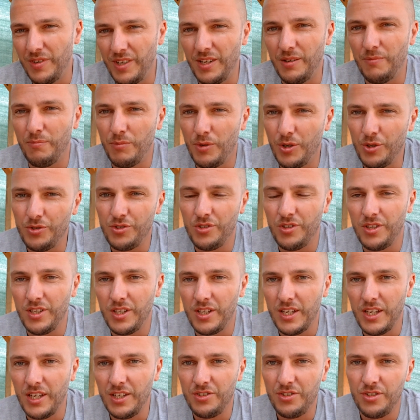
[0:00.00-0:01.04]
most of the
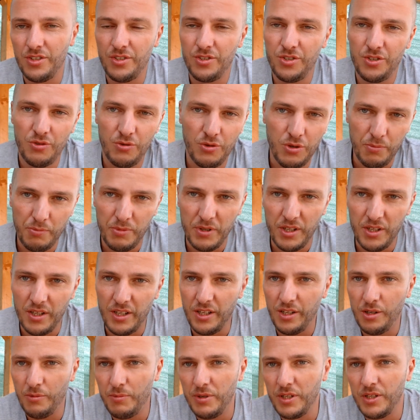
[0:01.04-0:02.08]
cases you will be a
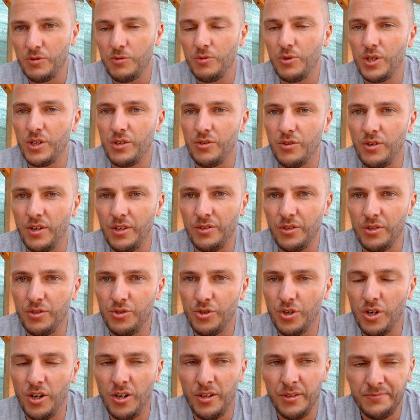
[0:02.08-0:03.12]
little bit quicker on the
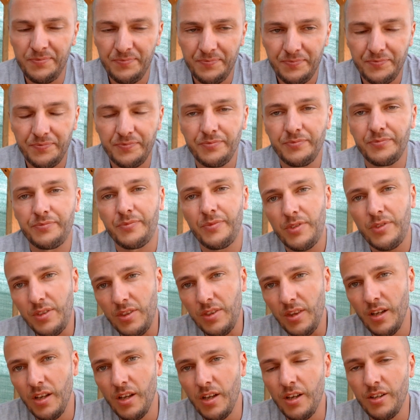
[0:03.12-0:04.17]
draw.
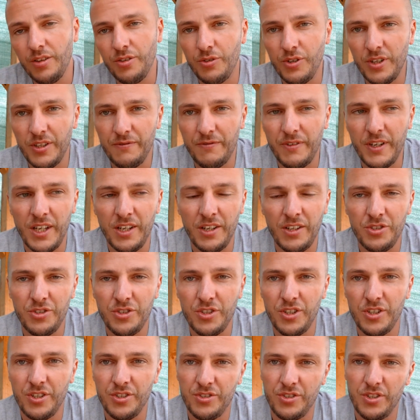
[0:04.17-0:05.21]
Other
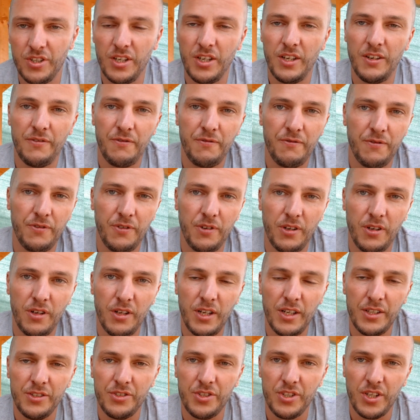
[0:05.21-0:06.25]
advantages, if
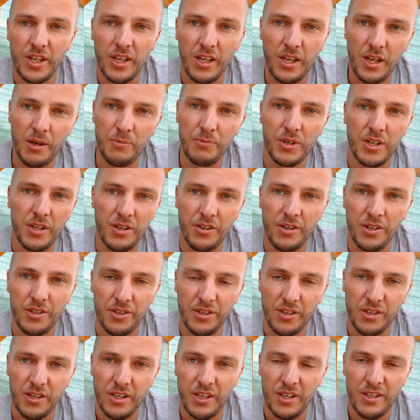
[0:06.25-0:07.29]
let's say I'm carrying
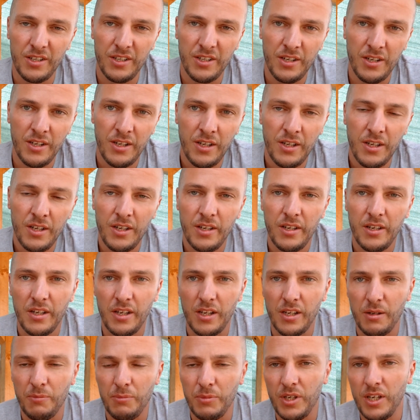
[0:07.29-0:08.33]
the gun
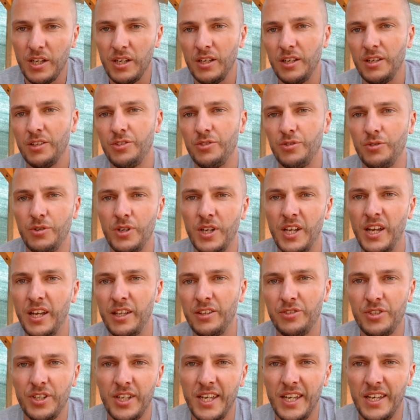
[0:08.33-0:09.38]
and I'm getting into a
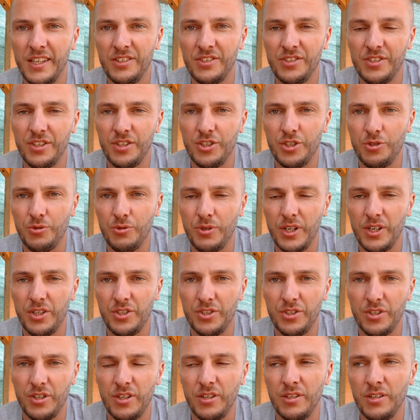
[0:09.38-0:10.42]
hand-to-hand
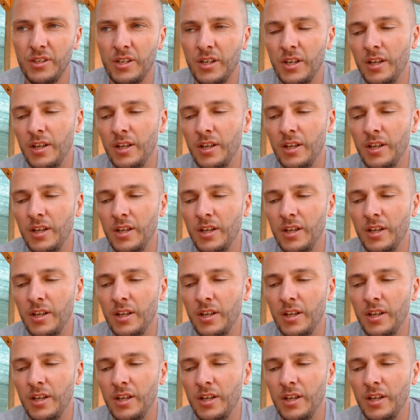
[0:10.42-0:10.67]
situation,